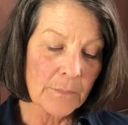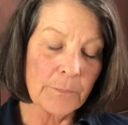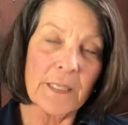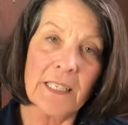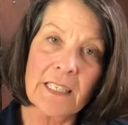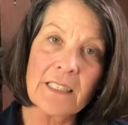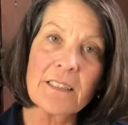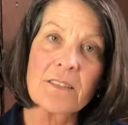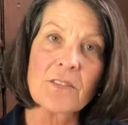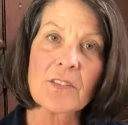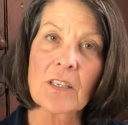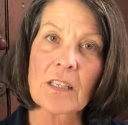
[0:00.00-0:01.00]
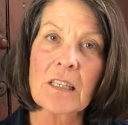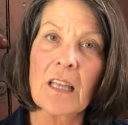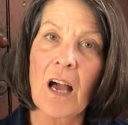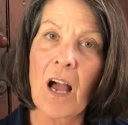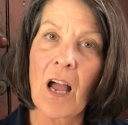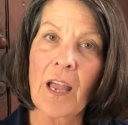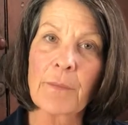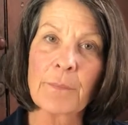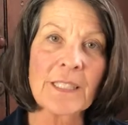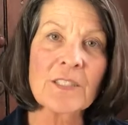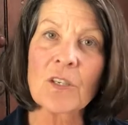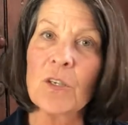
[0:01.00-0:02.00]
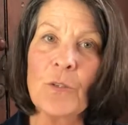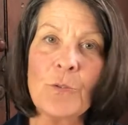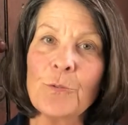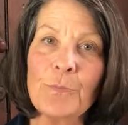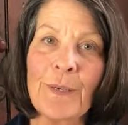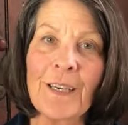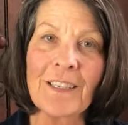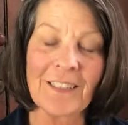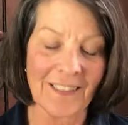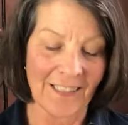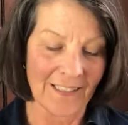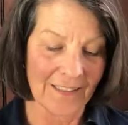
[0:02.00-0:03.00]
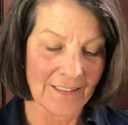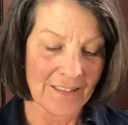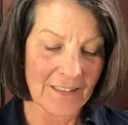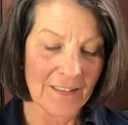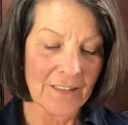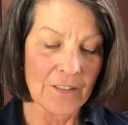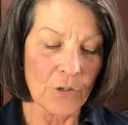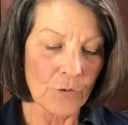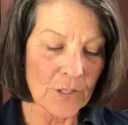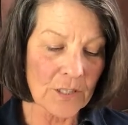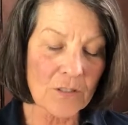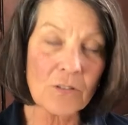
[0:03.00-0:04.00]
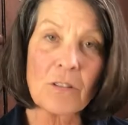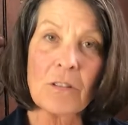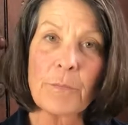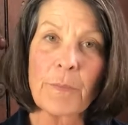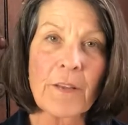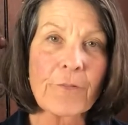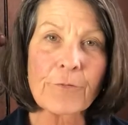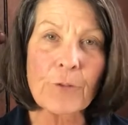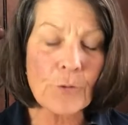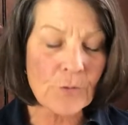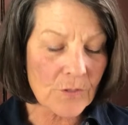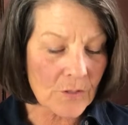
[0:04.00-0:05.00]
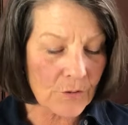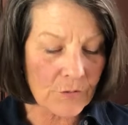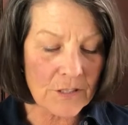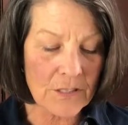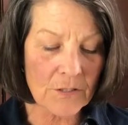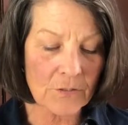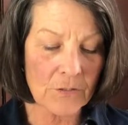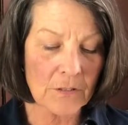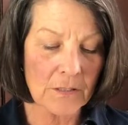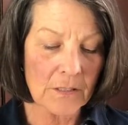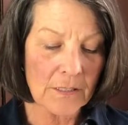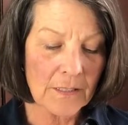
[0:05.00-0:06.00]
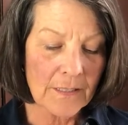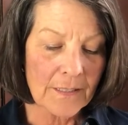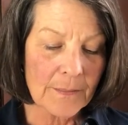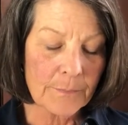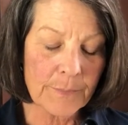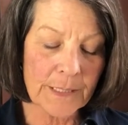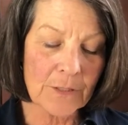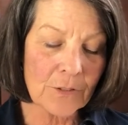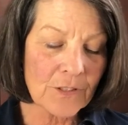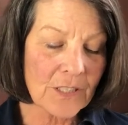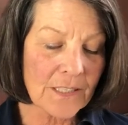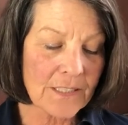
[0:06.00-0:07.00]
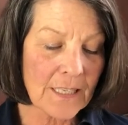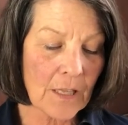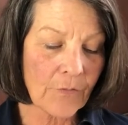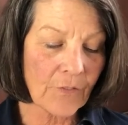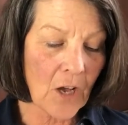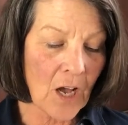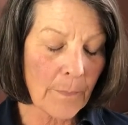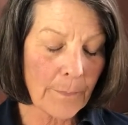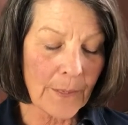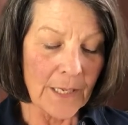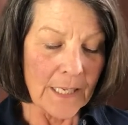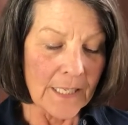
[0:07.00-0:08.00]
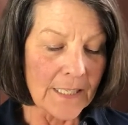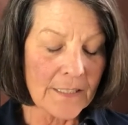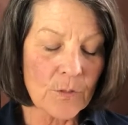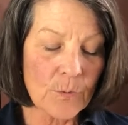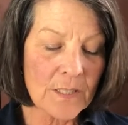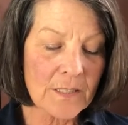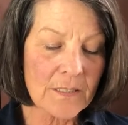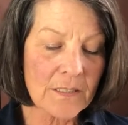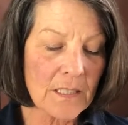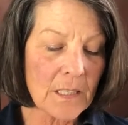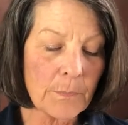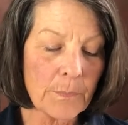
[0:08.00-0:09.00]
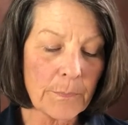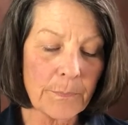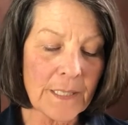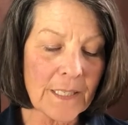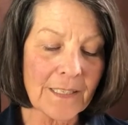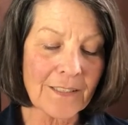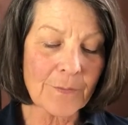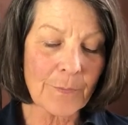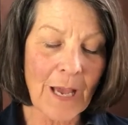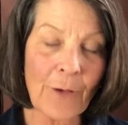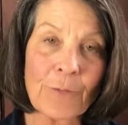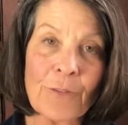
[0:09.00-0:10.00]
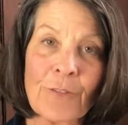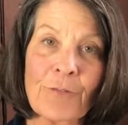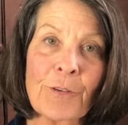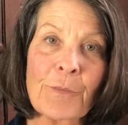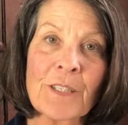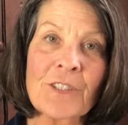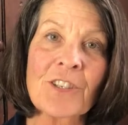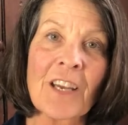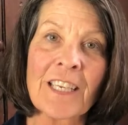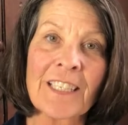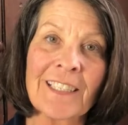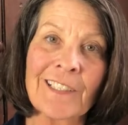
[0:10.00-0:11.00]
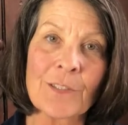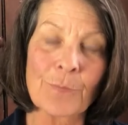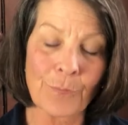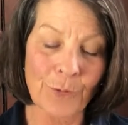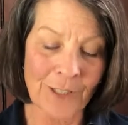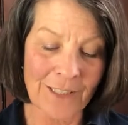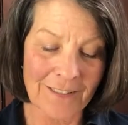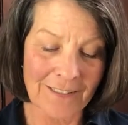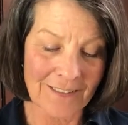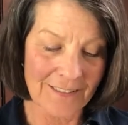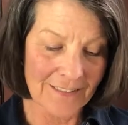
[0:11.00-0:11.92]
begins to climb its own body, crystal by frozen crystal, builds itself up into a steep peaked mountain from a Chinese print.